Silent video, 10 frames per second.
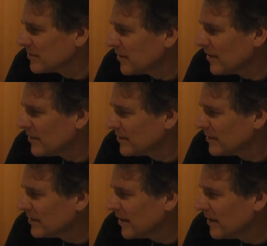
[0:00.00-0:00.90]
while
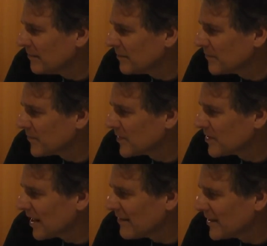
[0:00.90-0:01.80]

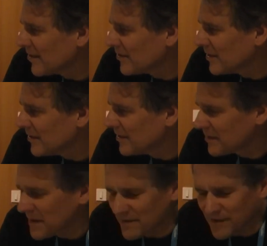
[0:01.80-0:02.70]
diving out in
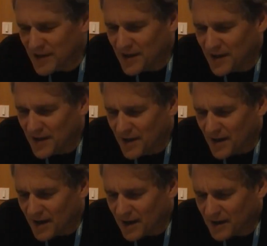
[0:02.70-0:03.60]
the Bay of Fundy.
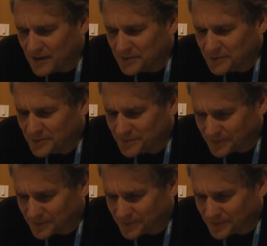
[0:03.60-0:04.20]
And